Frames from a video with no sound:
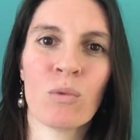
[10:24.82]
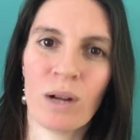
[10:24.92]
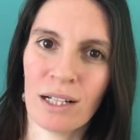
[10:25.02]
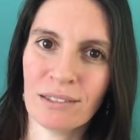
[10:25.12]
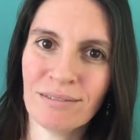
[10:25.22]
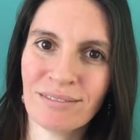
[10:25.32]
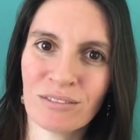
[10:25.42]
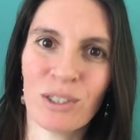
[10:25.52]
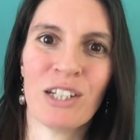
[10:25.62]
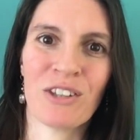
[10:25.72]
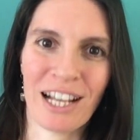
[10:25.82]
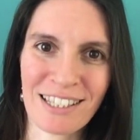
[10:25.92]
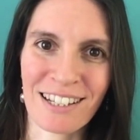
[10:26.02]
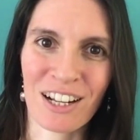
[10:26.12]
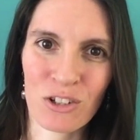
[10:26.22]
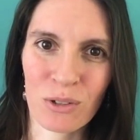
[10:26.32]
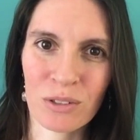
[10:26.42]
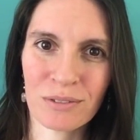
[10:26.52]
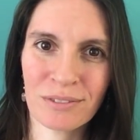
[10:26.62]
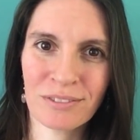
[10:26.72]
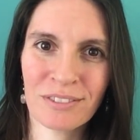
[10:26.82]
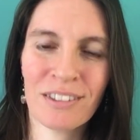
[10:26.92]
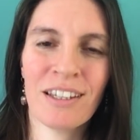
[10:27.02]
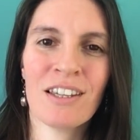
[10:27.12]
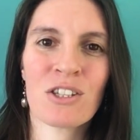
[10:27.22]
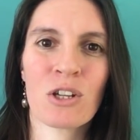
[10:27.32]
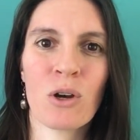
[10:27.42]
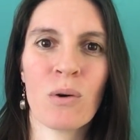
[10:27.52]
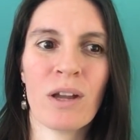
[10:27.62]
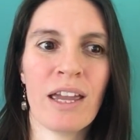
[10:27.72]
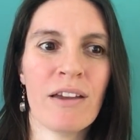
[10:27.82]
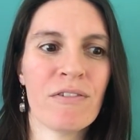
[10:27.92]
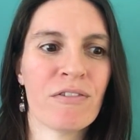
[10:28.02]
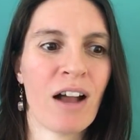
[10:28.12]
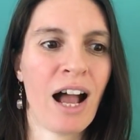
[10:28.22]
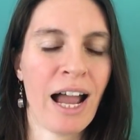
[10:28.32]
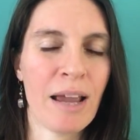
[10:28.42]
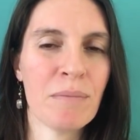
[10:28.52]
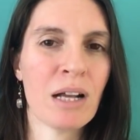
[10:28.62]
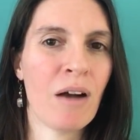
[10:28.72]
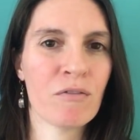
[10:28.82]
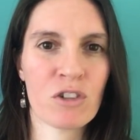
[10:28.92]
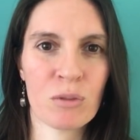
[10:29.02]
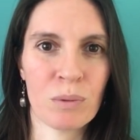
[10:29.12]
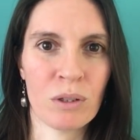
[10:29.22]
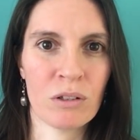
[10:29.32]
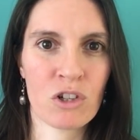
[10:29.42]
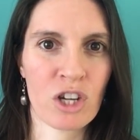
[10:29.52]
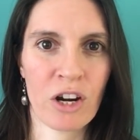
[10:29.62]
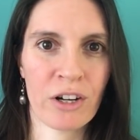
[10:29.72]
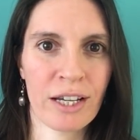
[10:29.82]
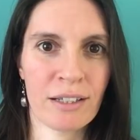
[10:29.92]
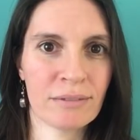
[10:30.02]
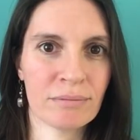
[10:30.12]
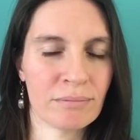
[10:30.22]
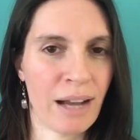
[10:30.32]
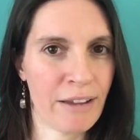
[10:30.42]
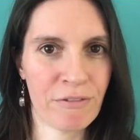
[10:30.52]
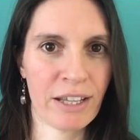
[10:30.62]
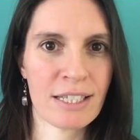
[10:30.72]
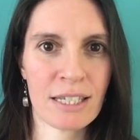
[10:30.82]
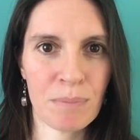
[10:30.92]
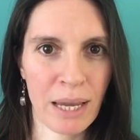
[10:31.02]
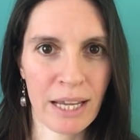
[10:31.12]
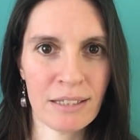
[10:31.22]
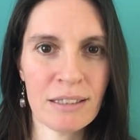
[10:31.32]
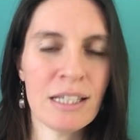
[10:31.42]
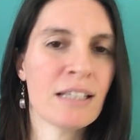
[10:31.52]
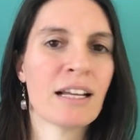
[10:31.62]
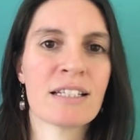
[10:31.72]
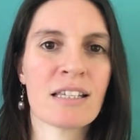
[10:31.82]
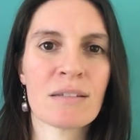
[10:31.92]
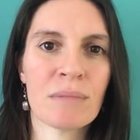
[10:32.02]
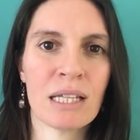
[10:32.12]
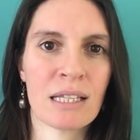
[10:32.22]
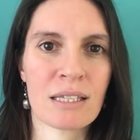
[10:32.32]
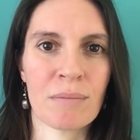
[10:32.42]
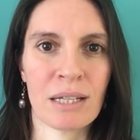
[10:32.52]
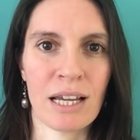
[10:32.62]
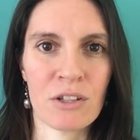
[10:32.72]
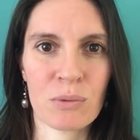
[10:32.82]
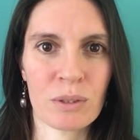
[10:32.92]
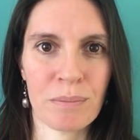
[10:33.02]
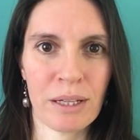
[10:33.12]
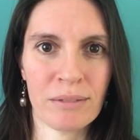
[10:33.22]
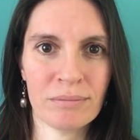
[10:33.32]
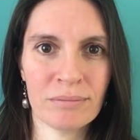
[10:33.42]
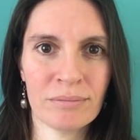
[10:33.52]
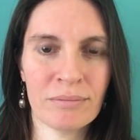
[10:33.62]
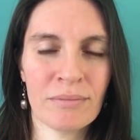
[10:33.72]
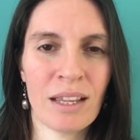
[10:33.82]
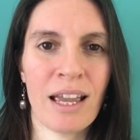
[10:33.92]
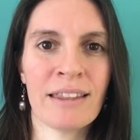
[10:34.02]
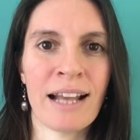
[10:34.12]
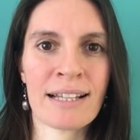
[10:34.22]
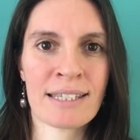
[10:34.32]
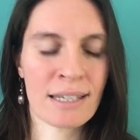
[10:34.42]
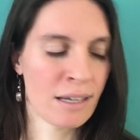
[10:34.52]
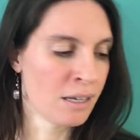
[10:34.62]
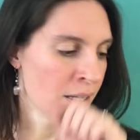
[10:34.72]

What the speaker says: Well, we know that's not true. So if I'm comfortable sharing my fancy pen, that doesn't mean that somebody else would be. And that's